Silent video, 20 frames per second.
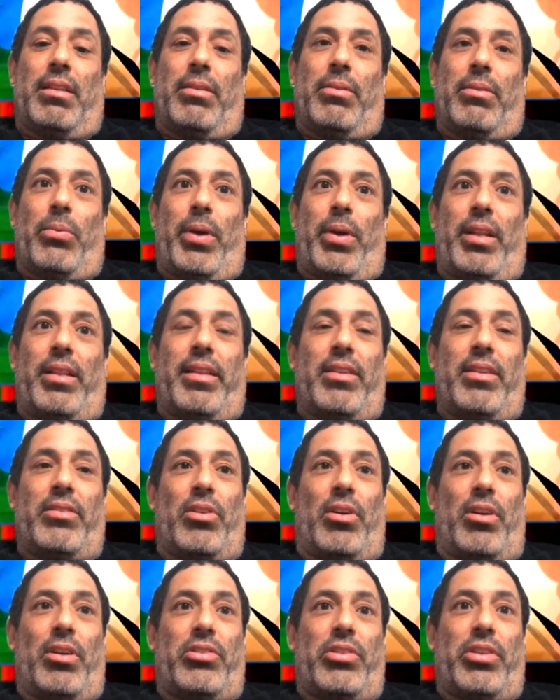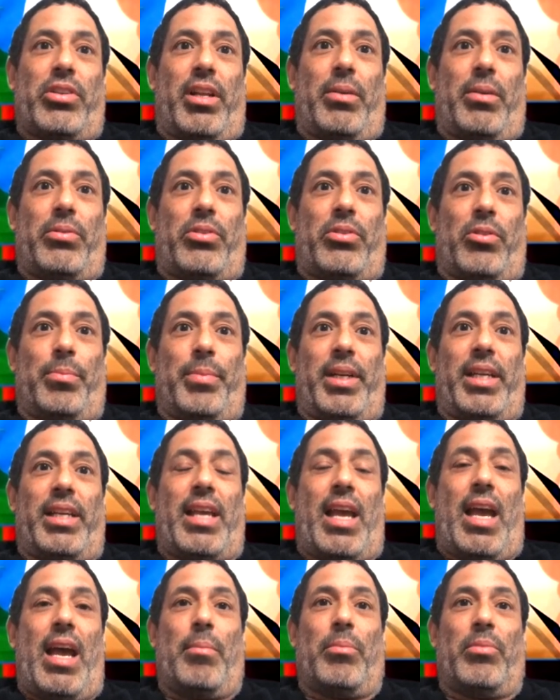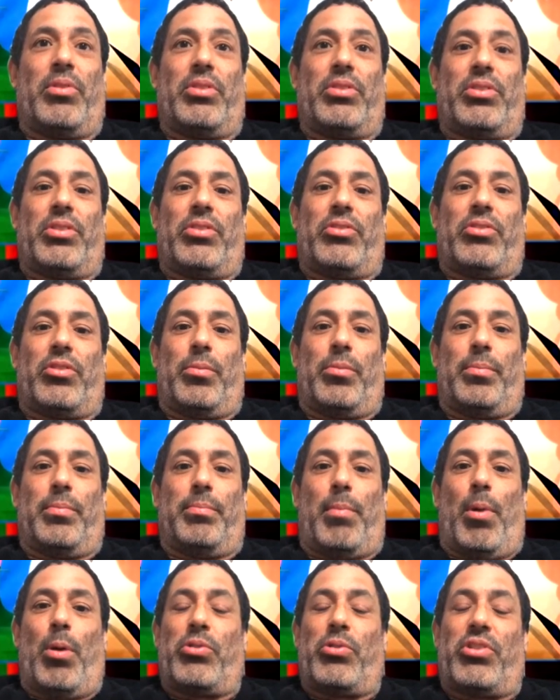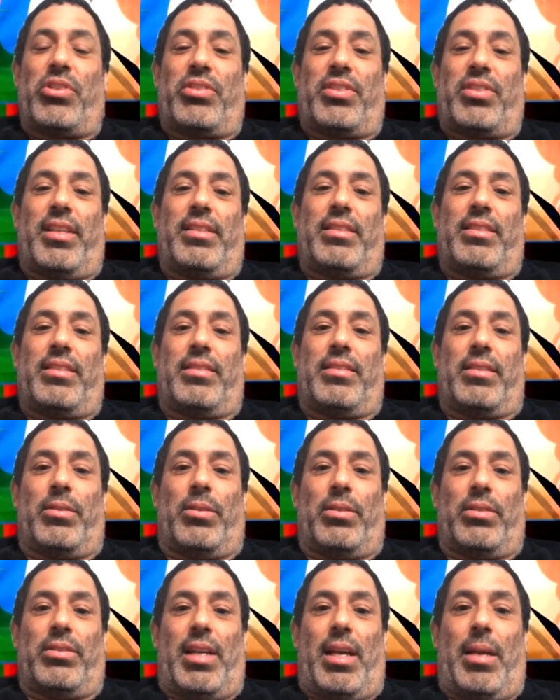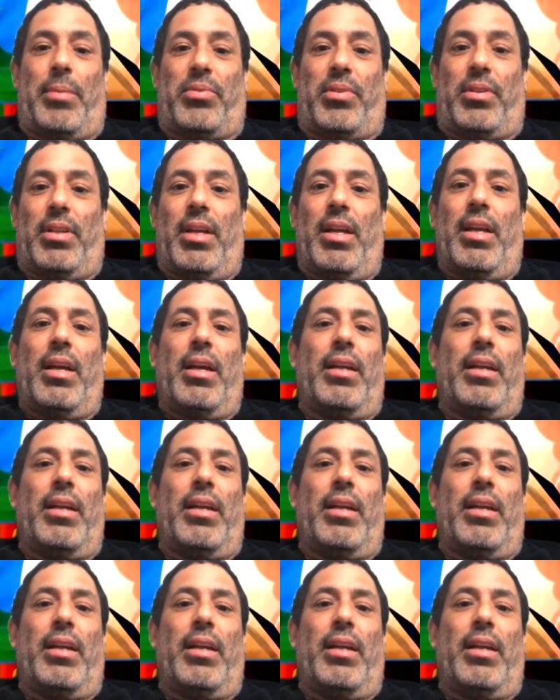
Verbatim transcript: the way things are today with so many cameras and so motion sensors and all types of